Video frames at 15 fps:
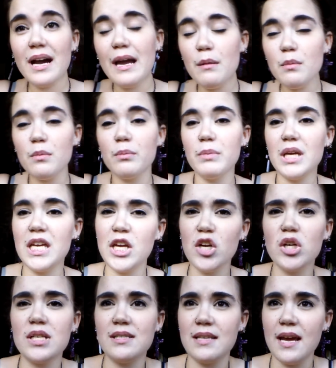I'm here
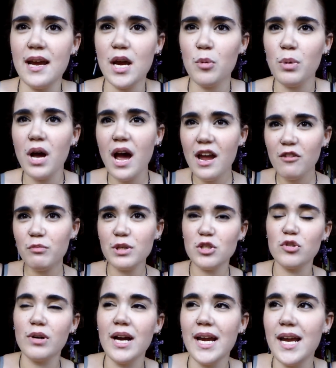to say, and what I have been
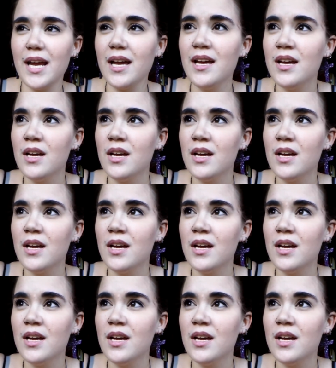trying